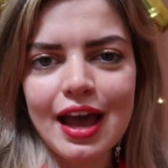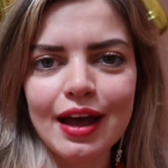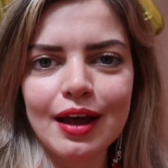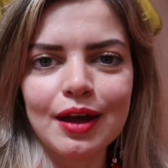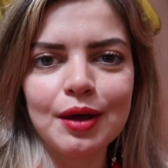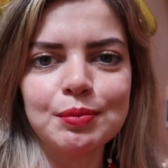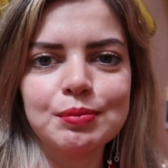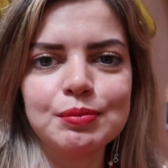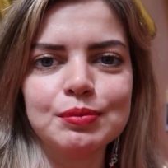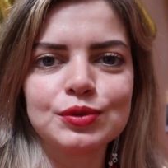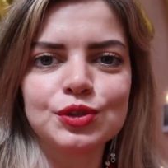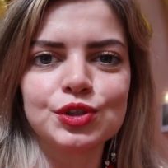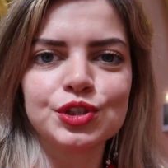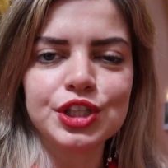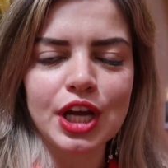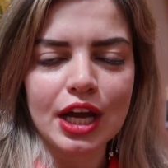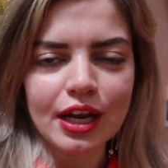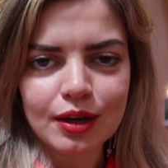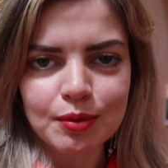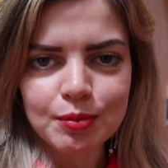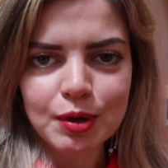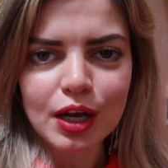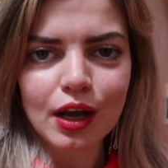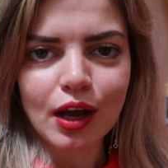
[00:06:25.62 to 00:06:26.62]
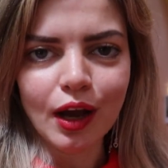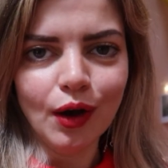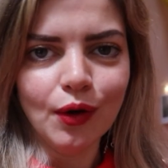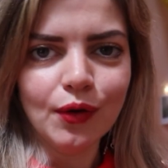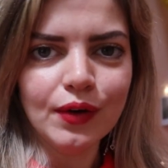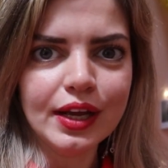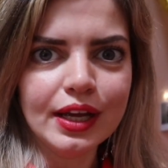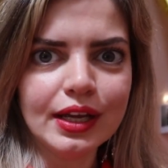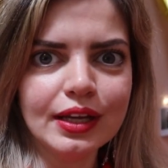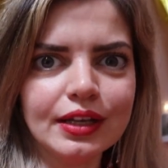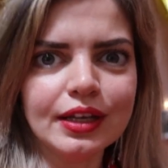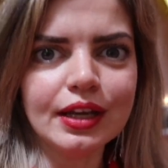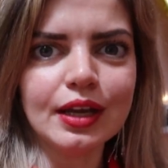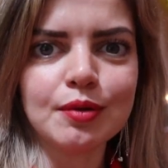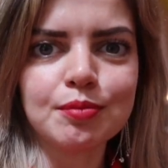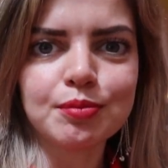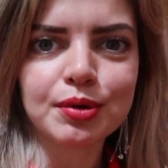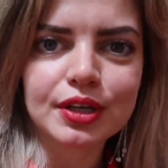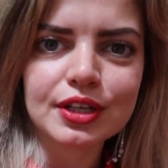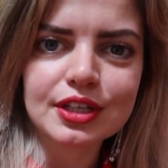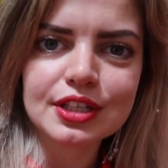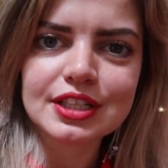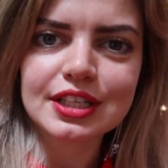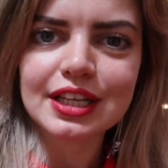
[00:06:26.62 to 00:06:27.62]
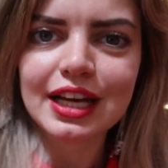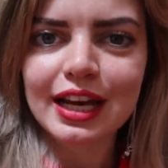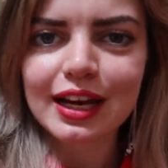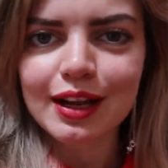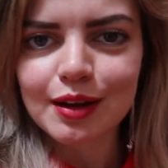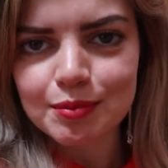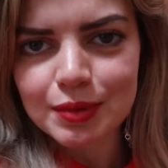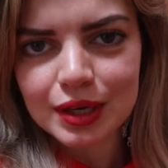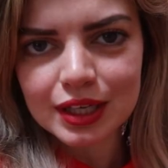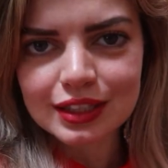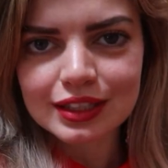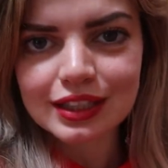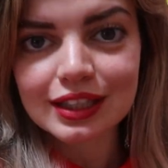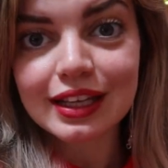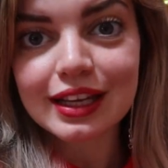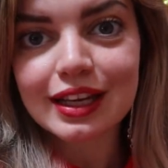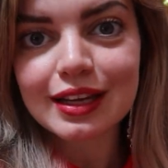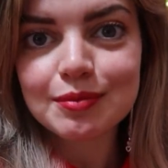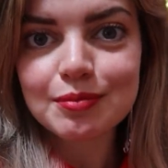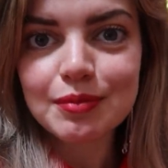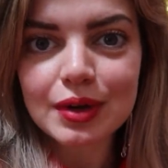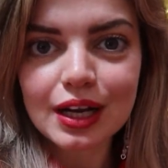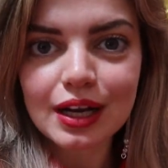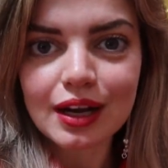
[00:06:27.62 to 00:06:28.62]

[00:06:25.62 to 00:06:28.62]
am Jenna McCohen impersonating Marlene